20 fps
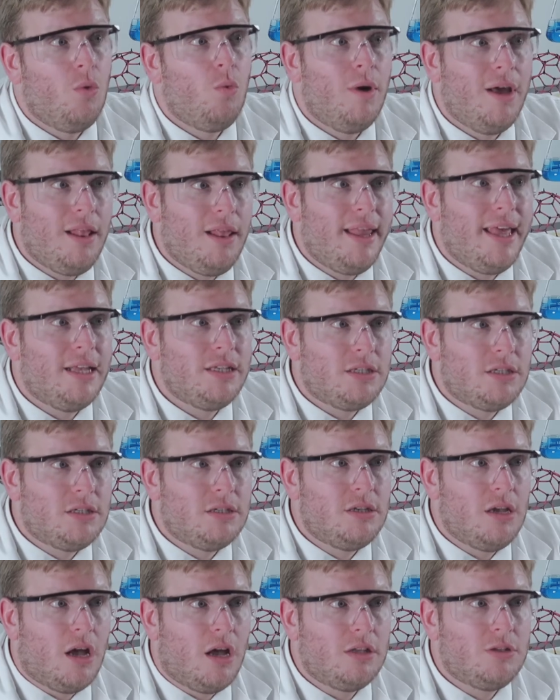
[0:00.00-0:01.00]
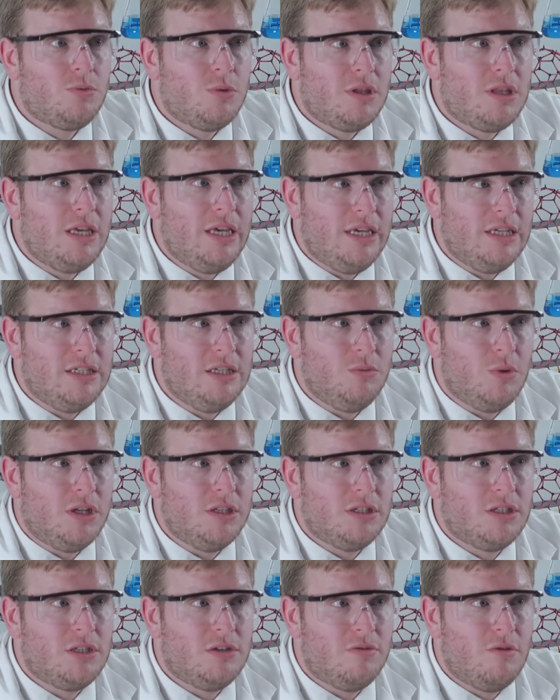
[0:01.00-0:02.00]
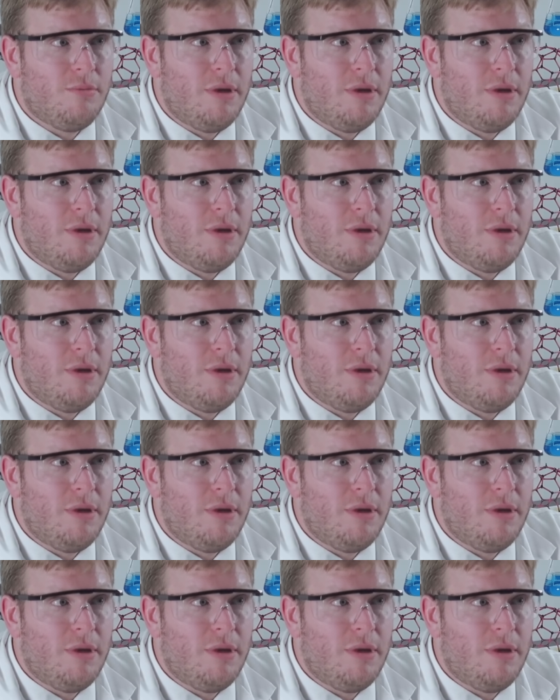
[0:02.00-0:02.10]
Well, let's start with the easy ones to